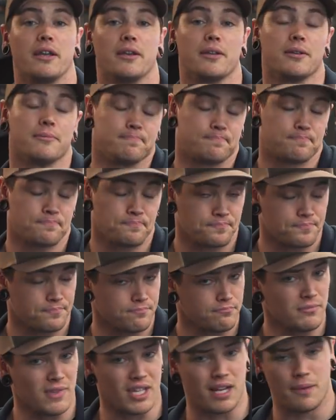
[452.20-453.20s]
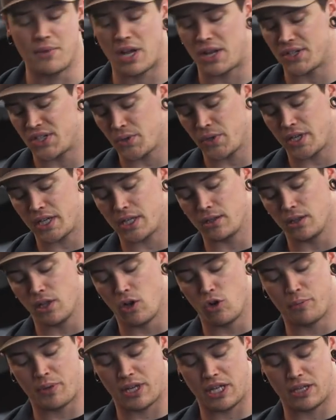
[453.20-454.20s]
end. I'm not doing
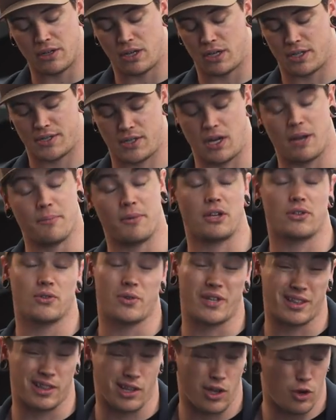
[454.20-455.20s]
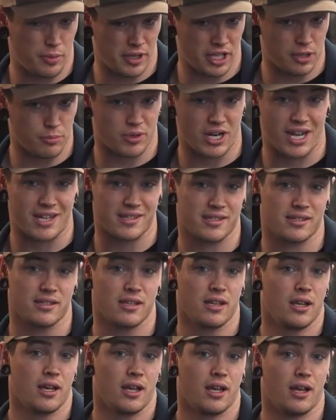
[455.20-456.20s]
low pin, or sorry, I'm not doing low pin press,